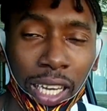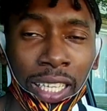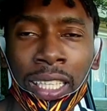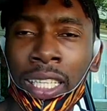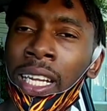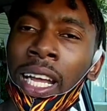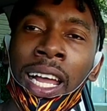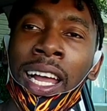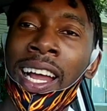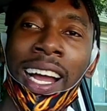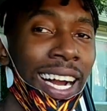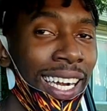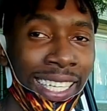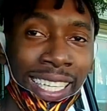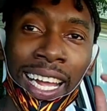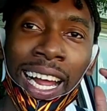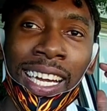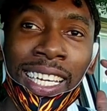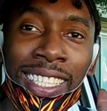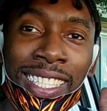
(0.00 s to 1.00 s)
And
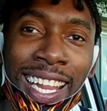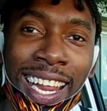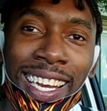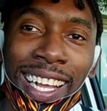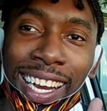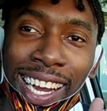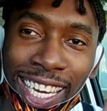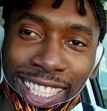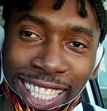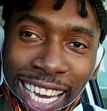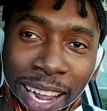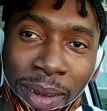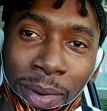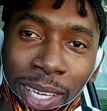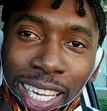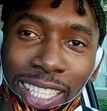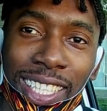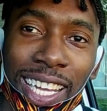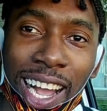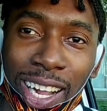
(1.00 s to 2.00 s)
it's that the clash I
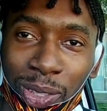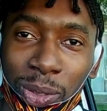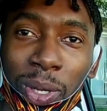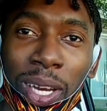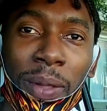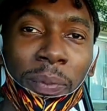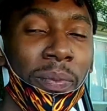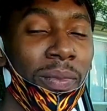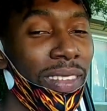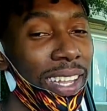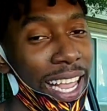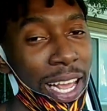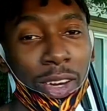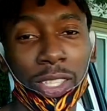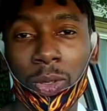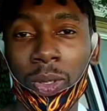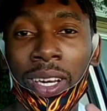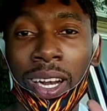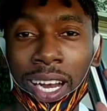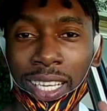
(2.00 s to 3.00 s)
want to talk today. Because you know
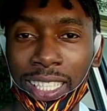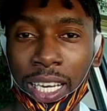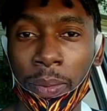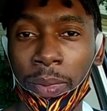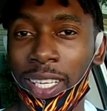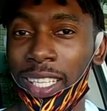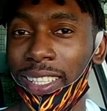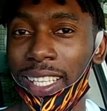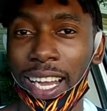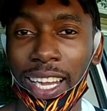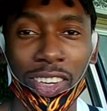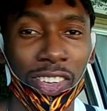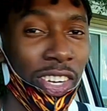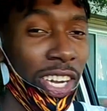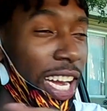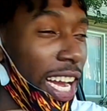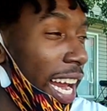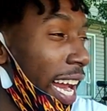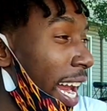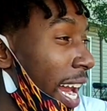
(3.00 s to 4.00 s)
so the clash I want to talk
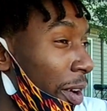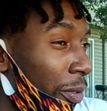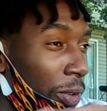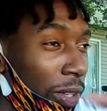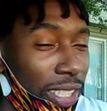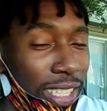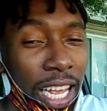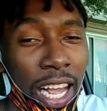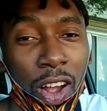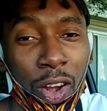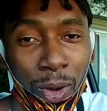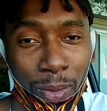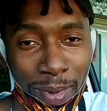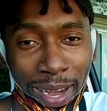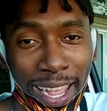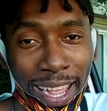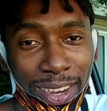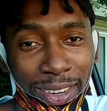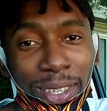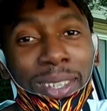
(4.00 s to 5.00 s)
today. Every song up
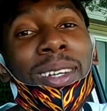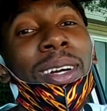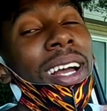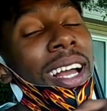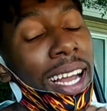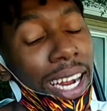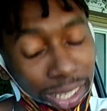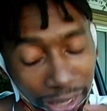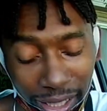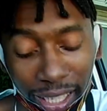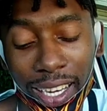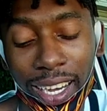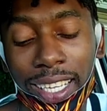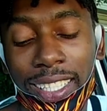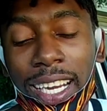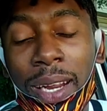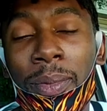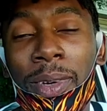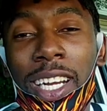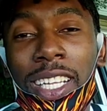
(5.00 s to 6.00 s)
there, you know. I know the
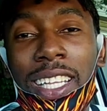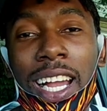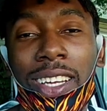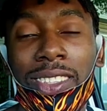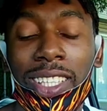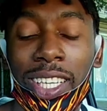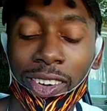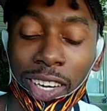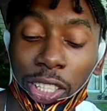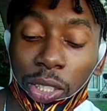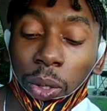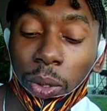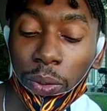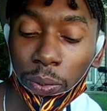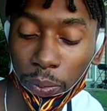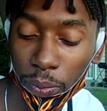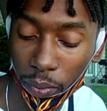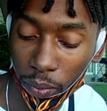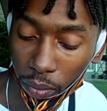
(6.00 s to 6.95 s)
clash I want to talk today. Run tune.